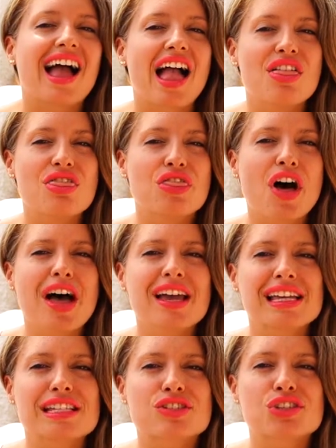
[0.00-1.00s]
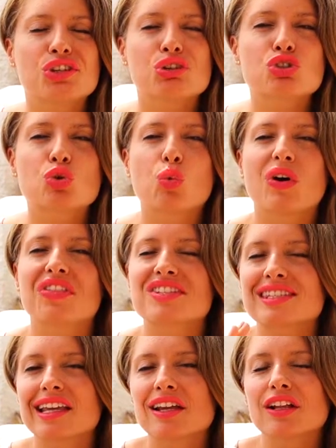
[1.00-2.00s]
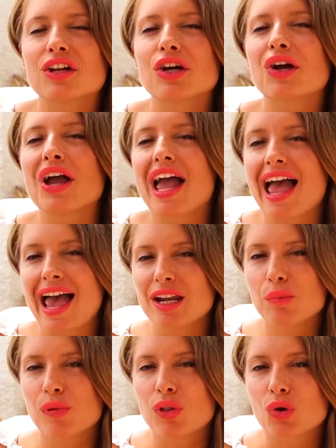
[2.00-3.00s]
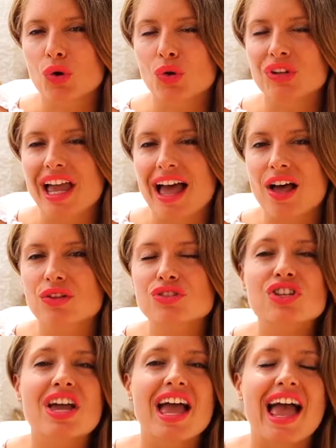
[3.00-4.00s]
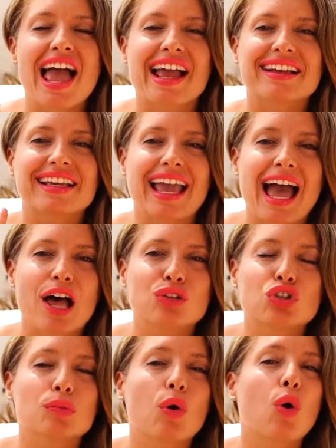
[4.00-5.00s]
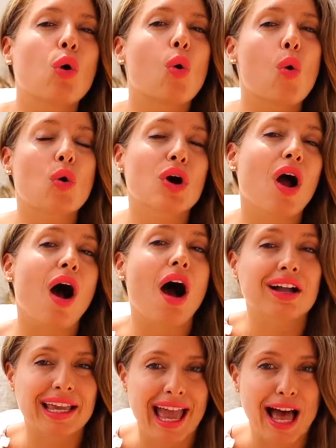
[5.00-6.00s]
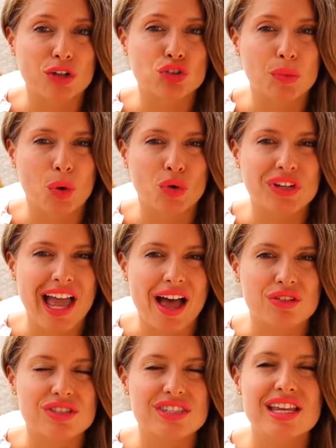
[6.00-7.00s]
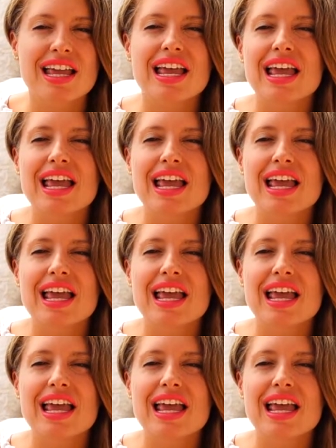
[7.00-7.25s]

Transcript: And the is used with singular and plural nouns and countable or uncountable nouns.